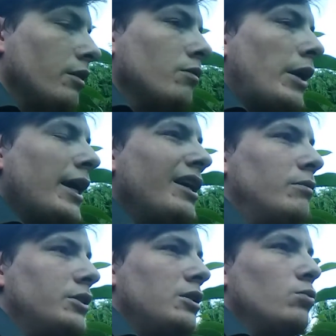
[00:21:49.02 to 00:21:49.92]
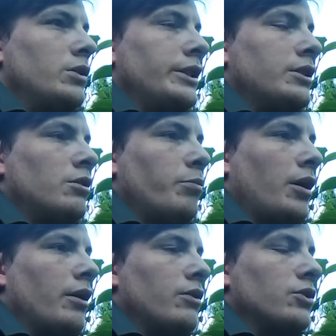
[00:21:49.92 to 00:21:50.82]
AMD released a
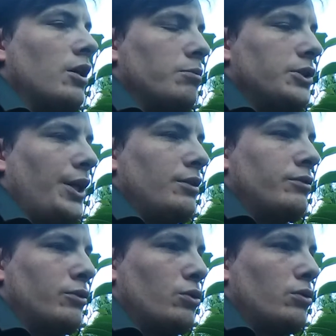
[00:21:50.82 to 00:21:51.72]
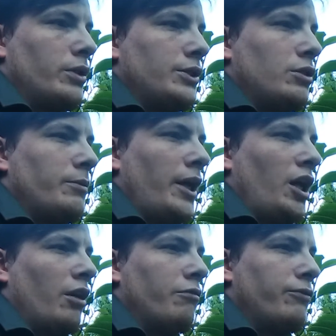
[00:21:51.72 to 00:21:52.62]
BIOS update for it to
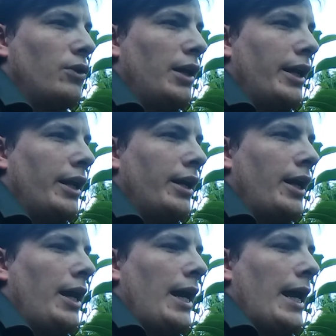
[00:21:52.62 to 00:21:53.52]
make it fully